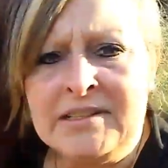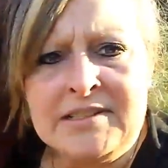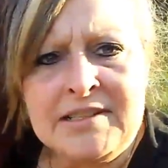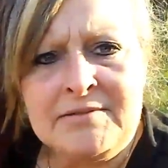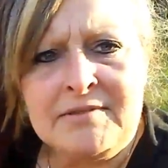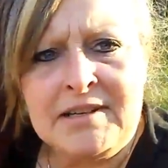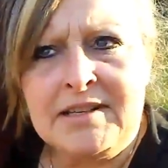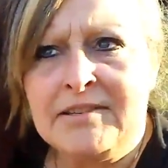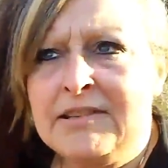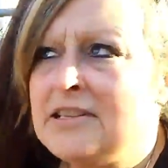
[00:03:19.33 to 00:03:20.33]
It's getting
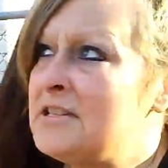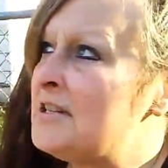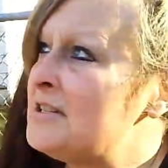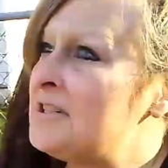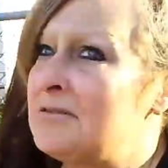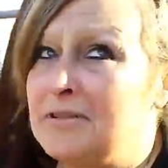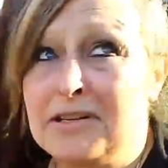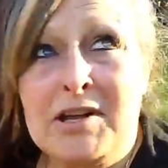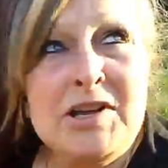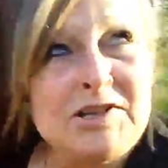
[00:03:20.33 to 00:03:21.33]
ready, the sun's getting ready.